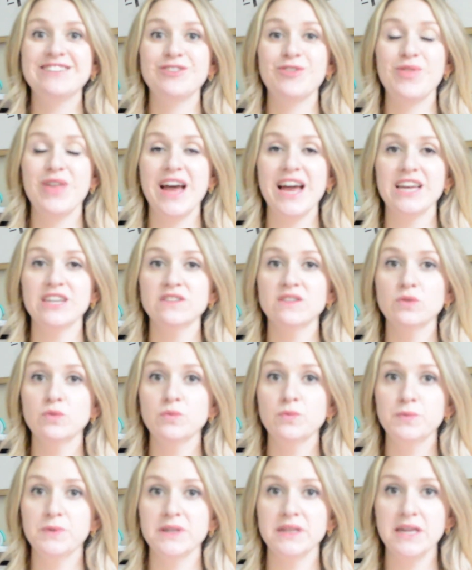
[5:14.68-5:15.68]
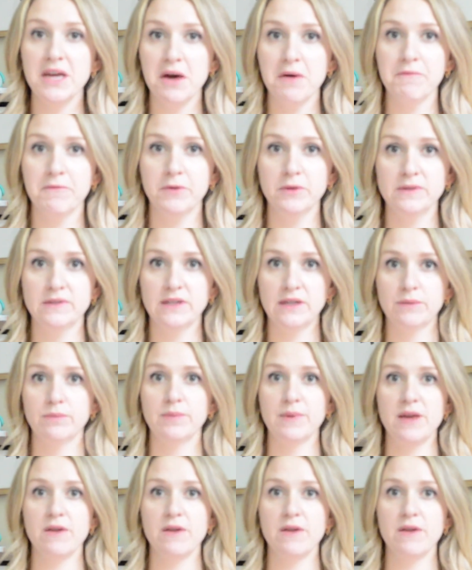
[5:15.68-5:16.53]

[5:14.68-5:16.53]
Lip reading: So that is a really helpful tip